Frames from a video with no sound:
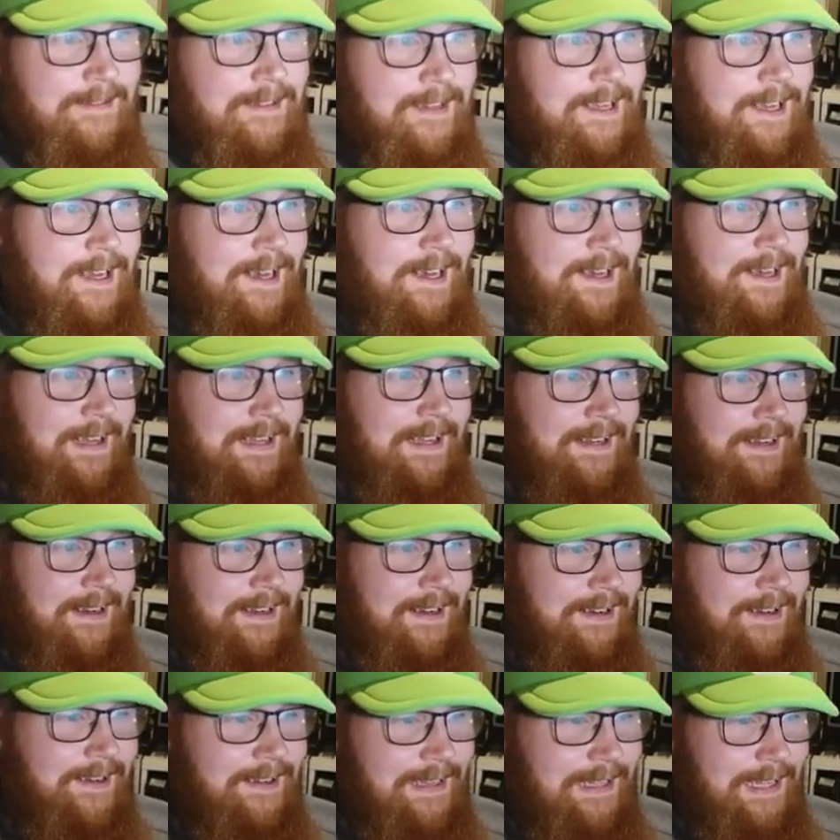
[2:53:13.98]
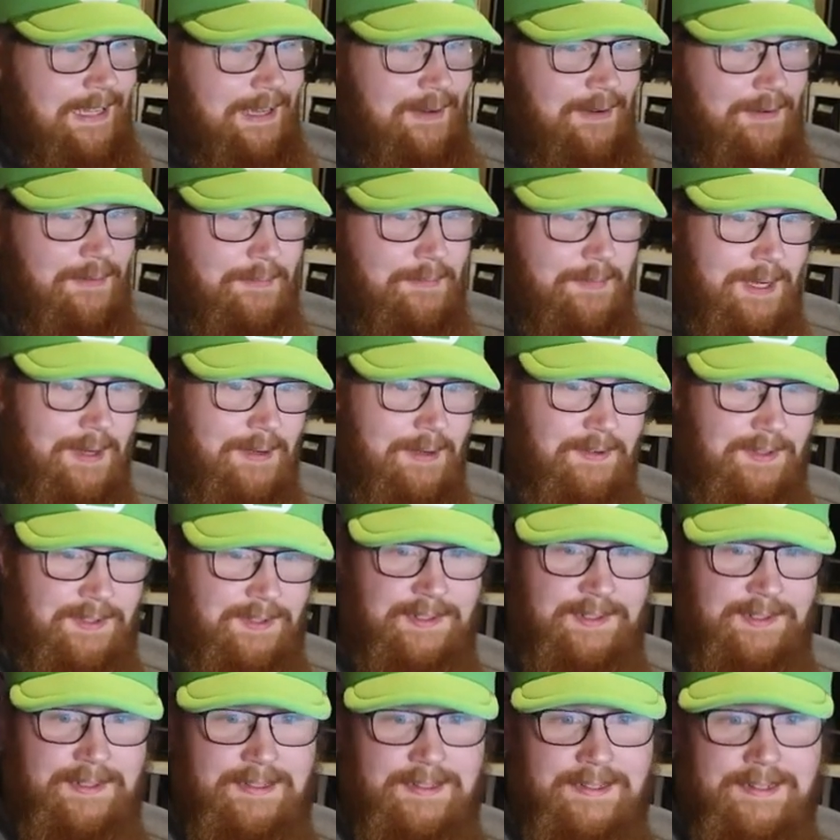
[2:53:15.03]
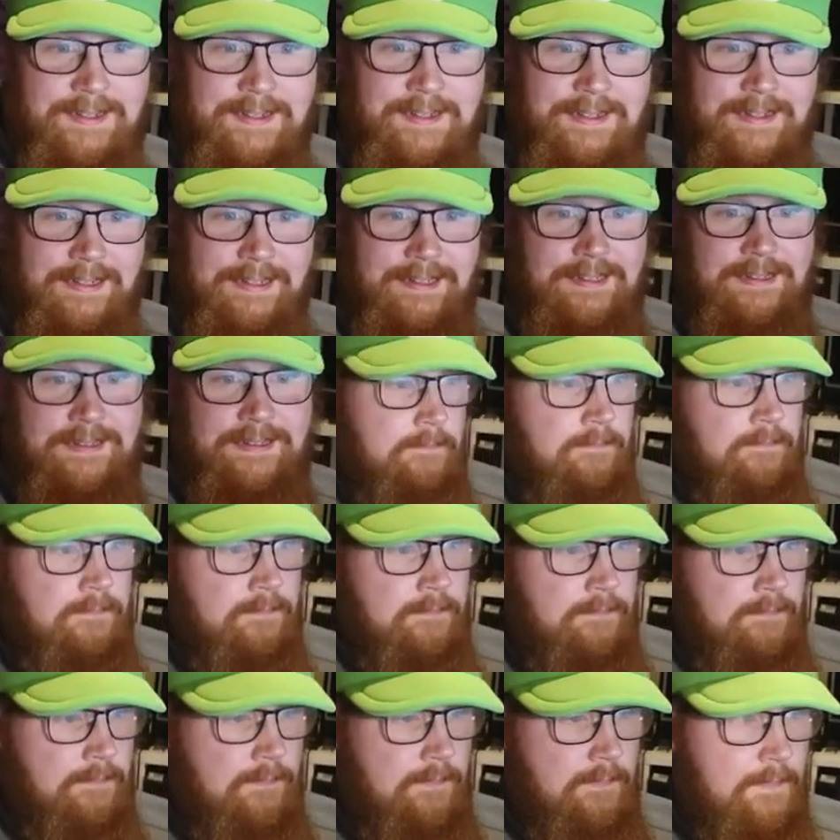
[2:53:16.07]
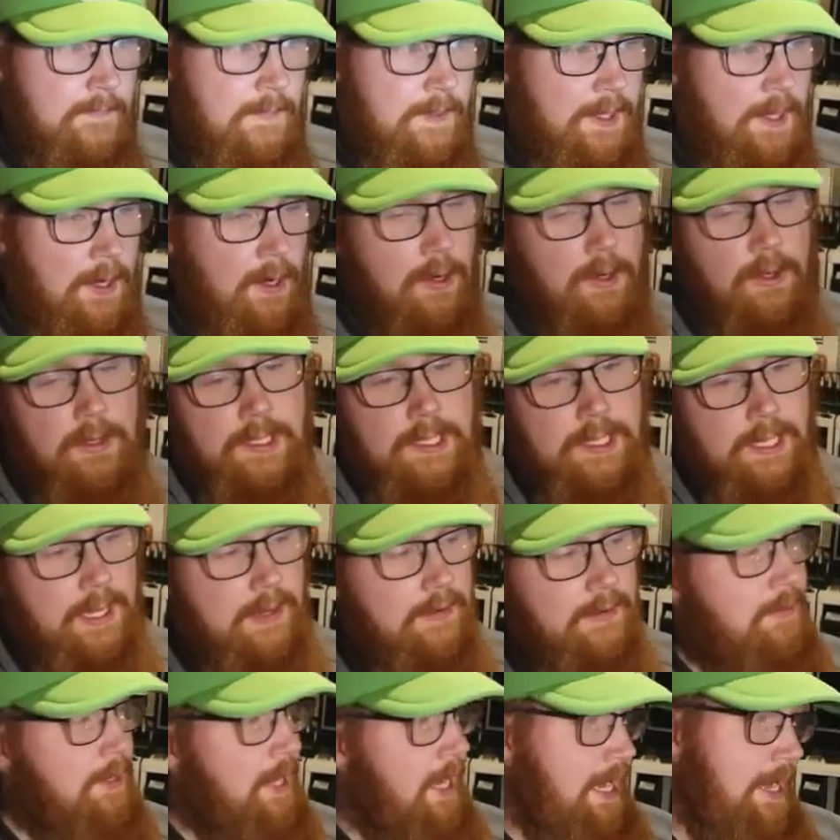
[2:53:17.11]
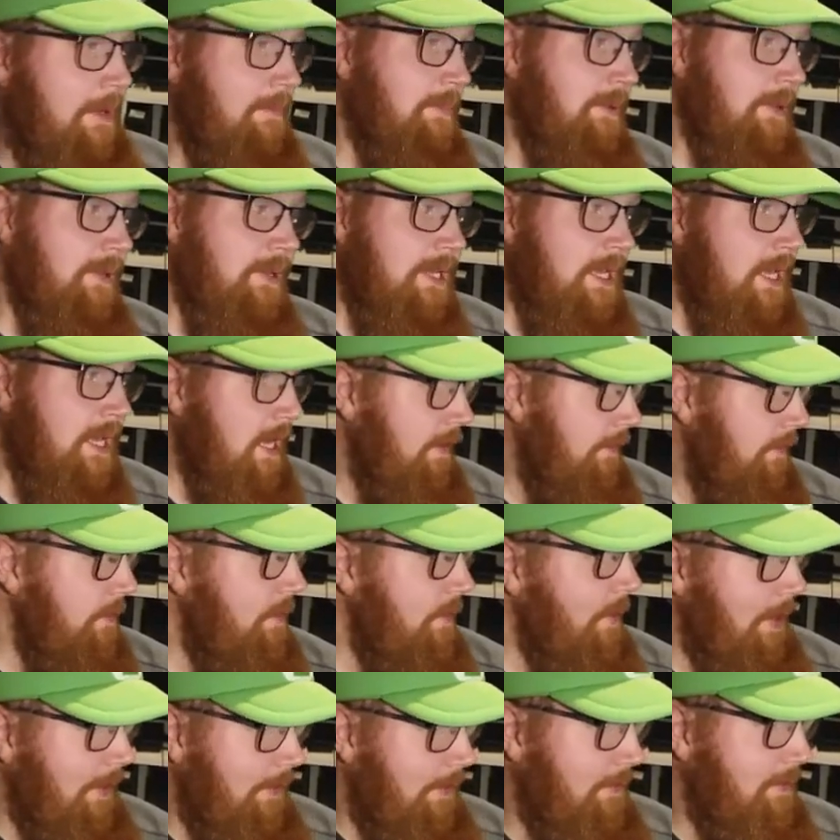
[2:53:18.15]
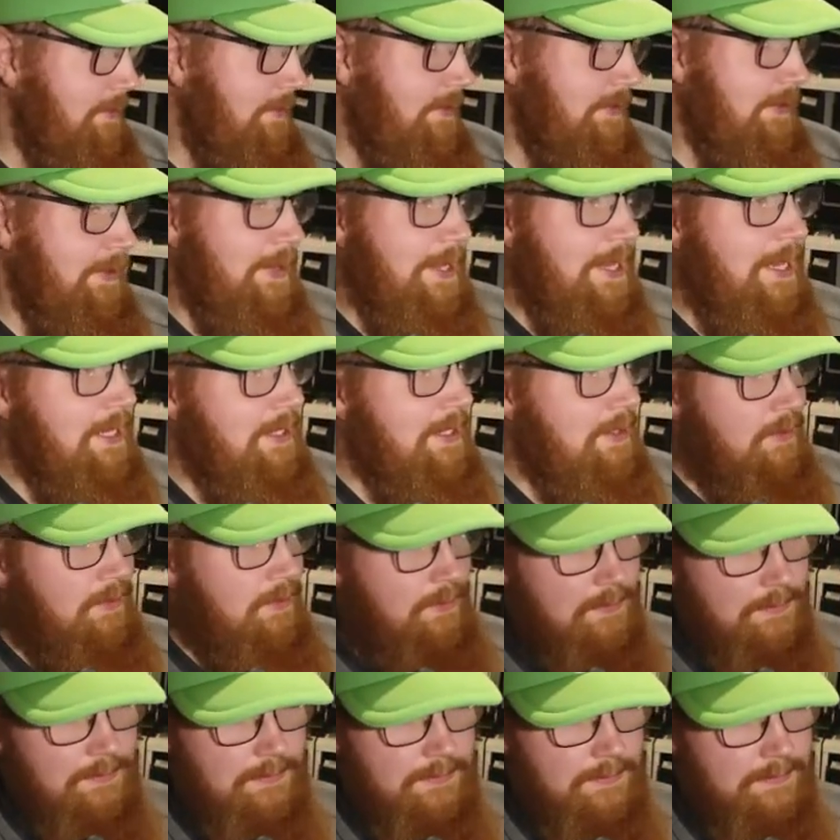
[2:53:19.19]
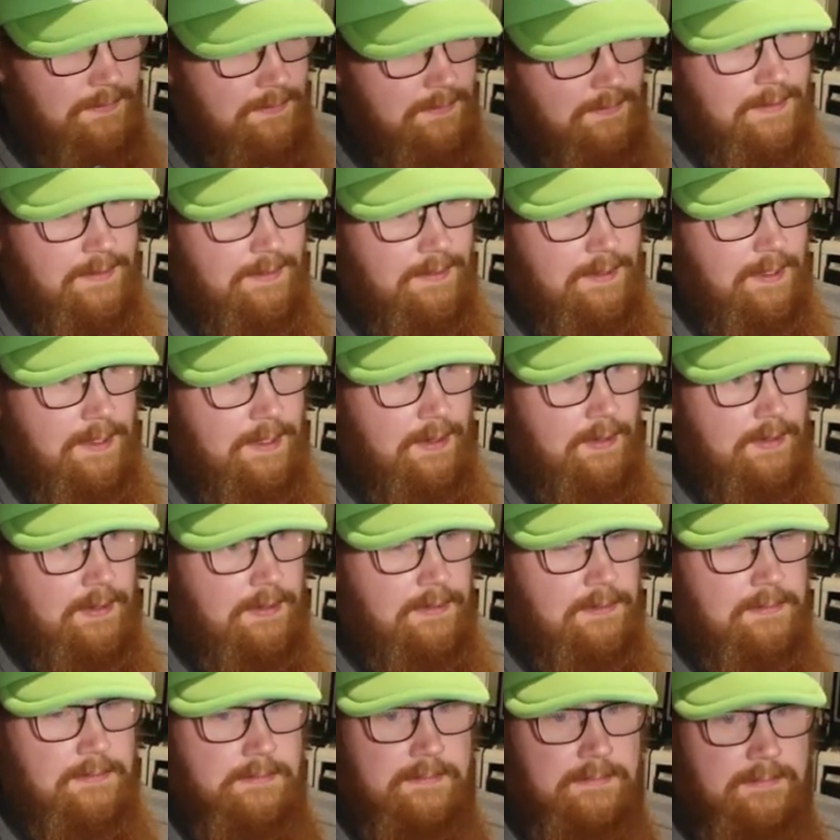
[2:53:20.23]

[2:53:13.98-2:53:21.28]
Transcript: I got a cloud of Bowser. They all lived happily ever after. Thank you. Alright.